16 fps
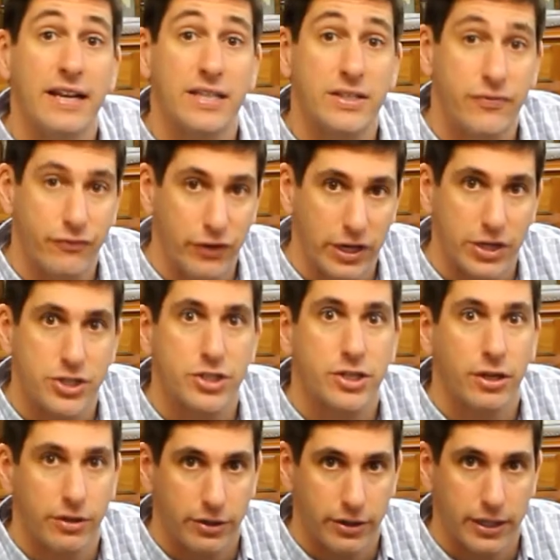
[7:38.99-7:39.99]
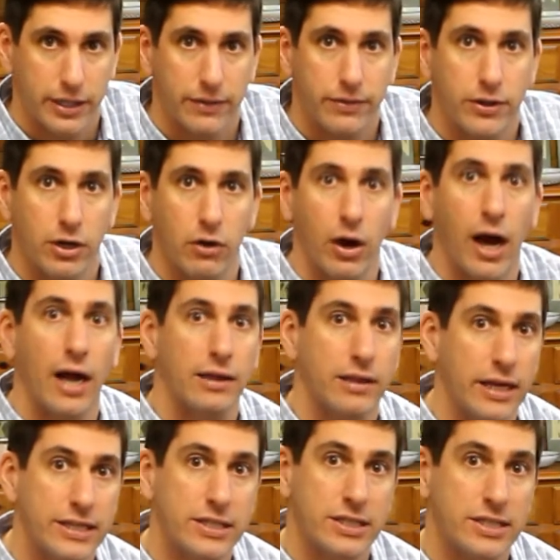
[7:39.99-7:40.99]
then it's finished underneath.
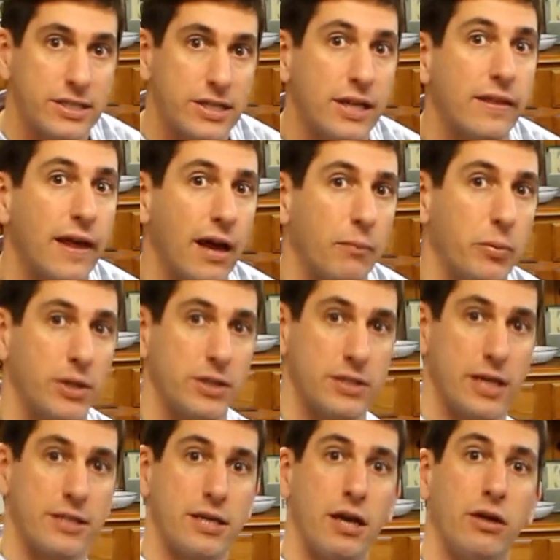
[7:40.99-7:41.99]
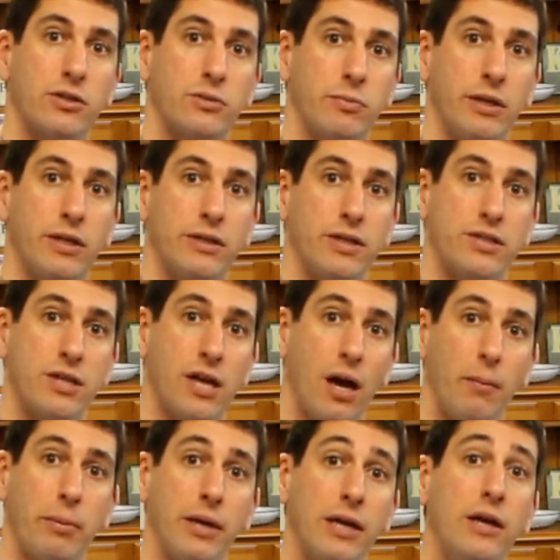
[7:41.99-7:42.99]
I like to see that because that tells me that this
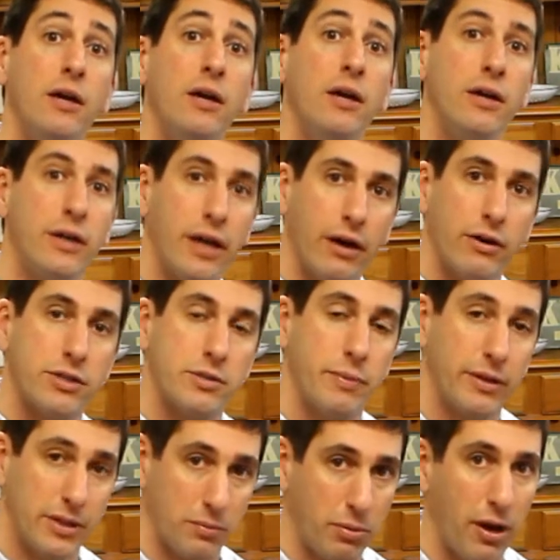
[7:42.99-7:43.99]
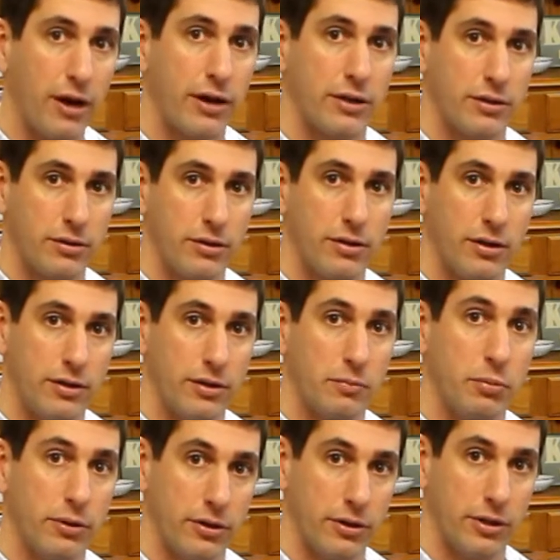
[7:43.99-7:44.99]
company cares about their product that
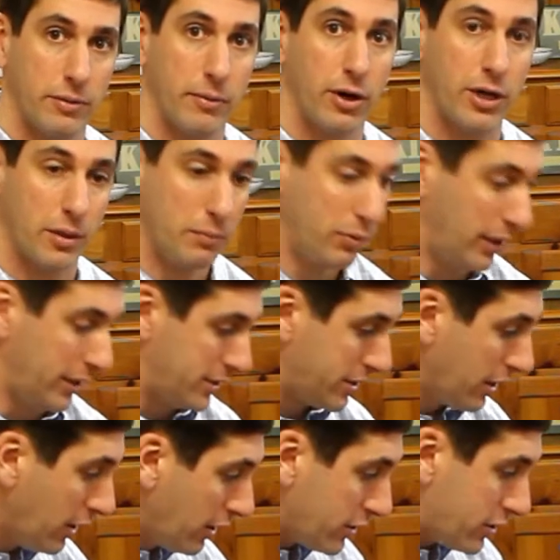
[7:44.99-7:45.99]
they're putting on the marketplace.